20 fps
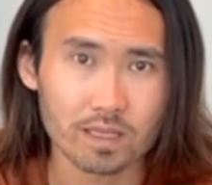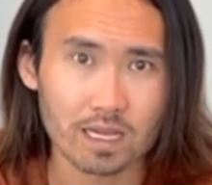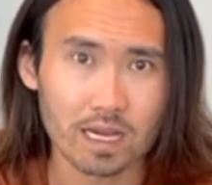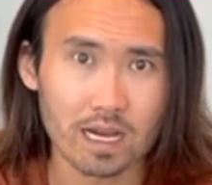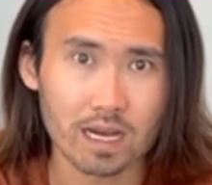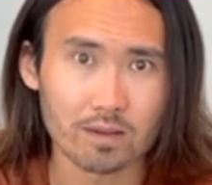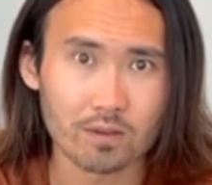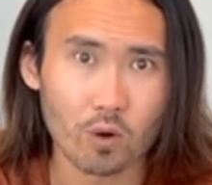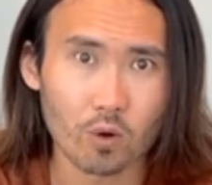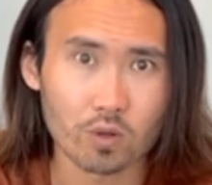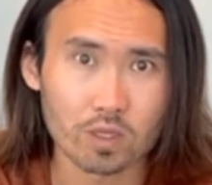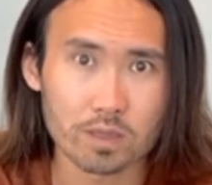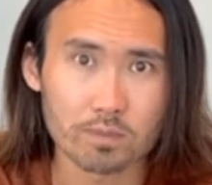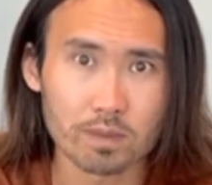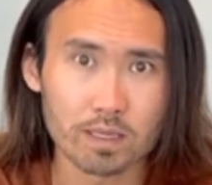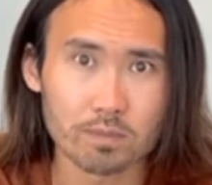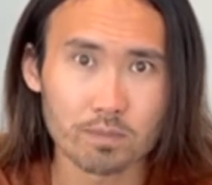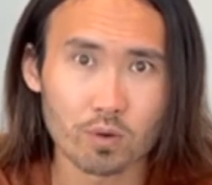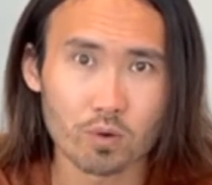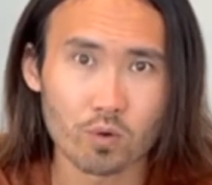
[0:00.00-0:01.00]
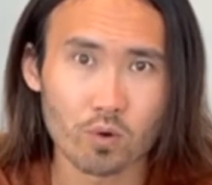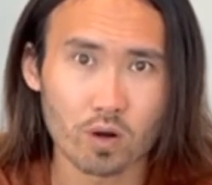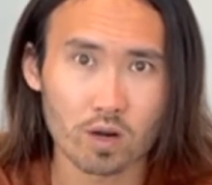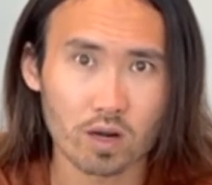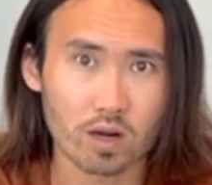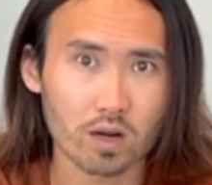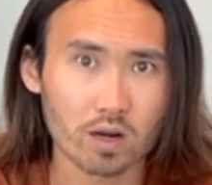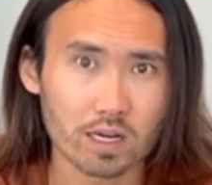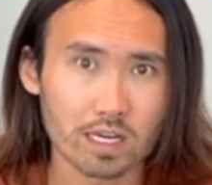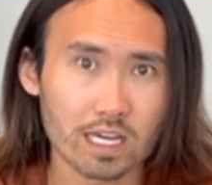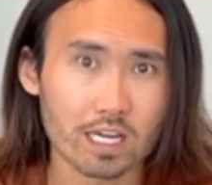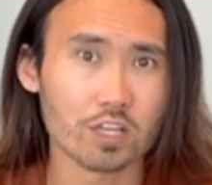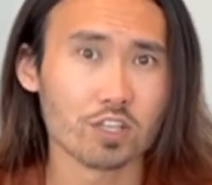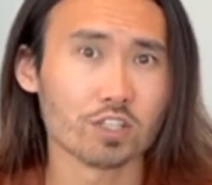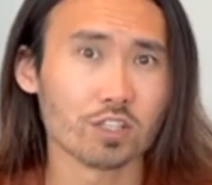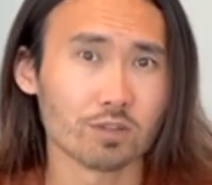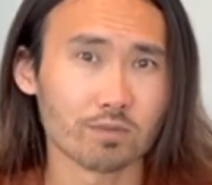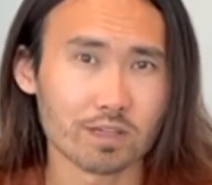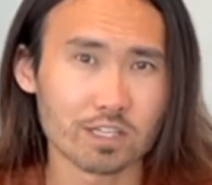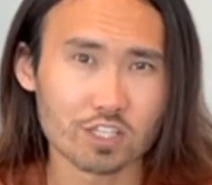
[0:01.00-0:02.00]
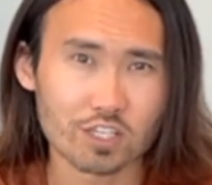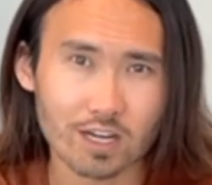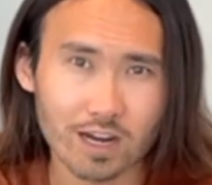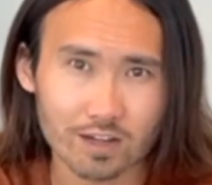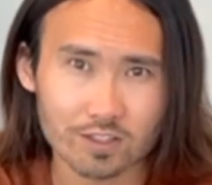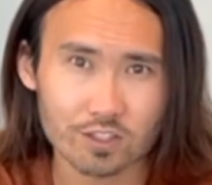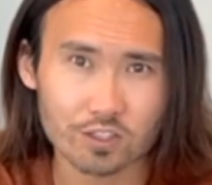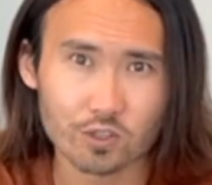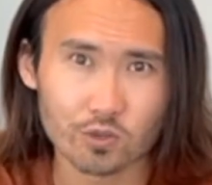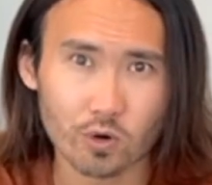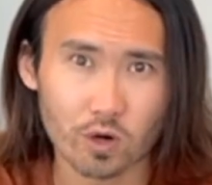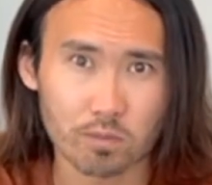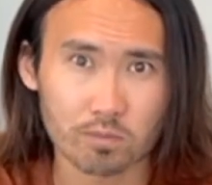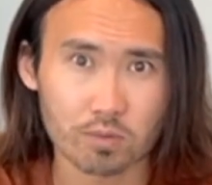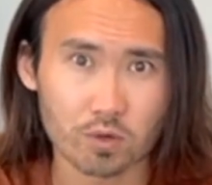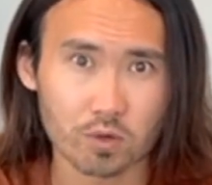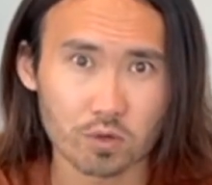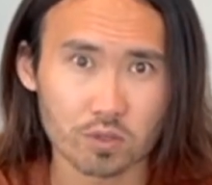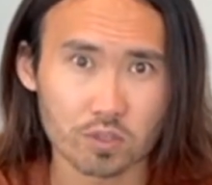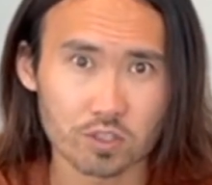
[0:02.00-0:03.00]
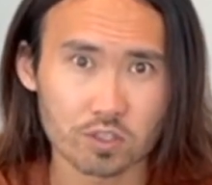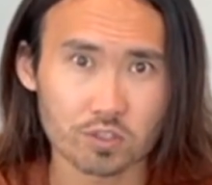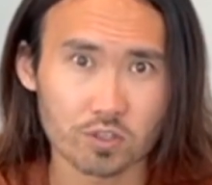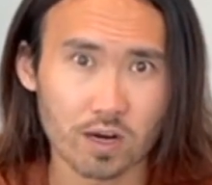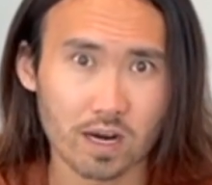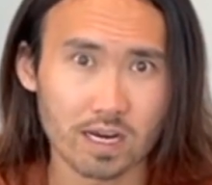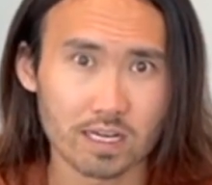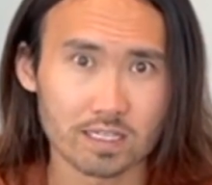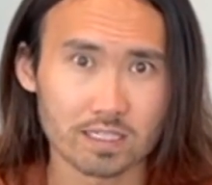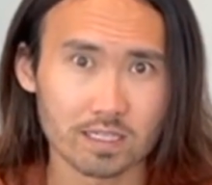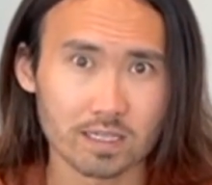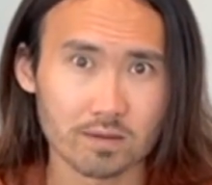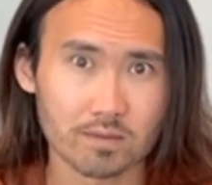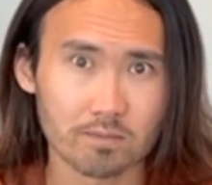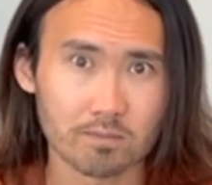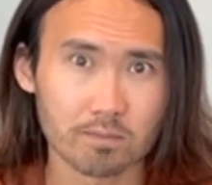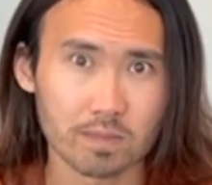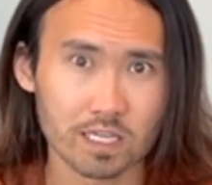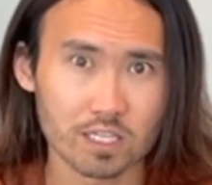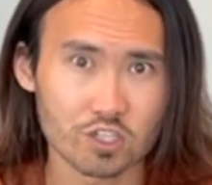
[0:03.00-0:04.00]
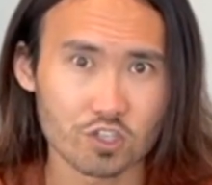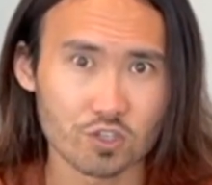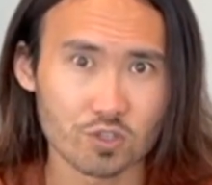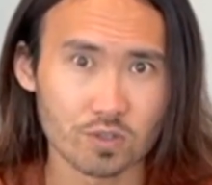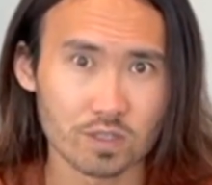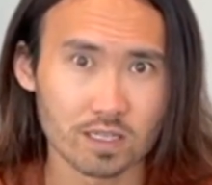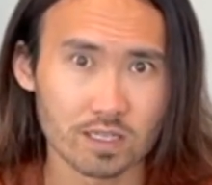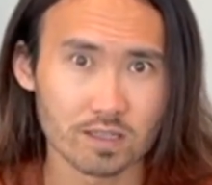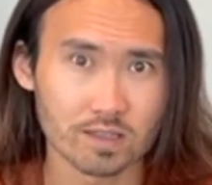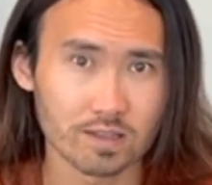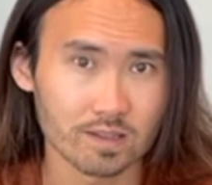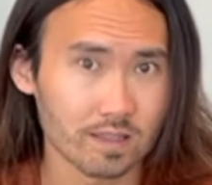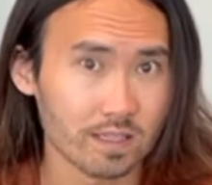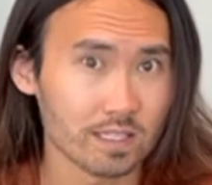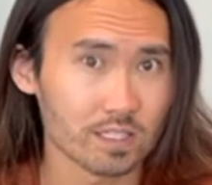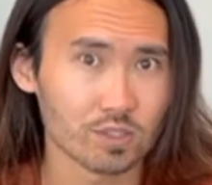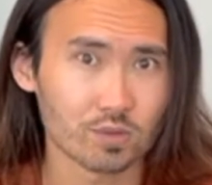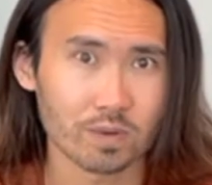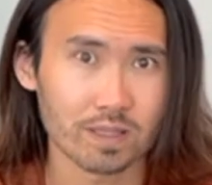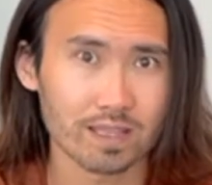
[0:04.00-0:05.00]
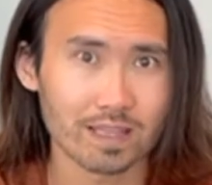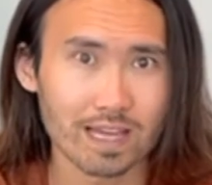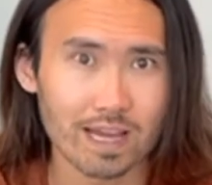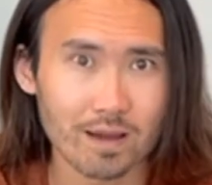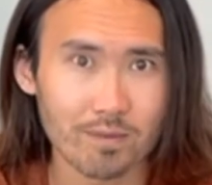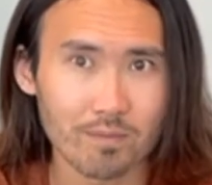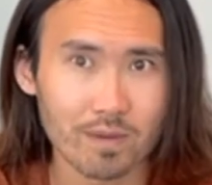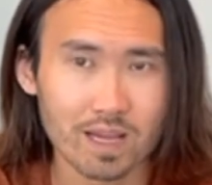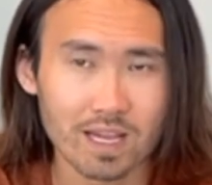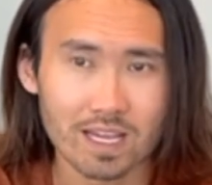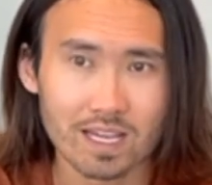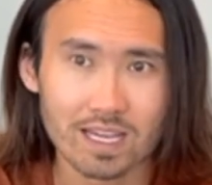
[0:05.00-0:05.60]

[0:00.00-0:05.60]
Uh, the only people who are occasionally reaching out to you are brokers trying to pitch you to list with them.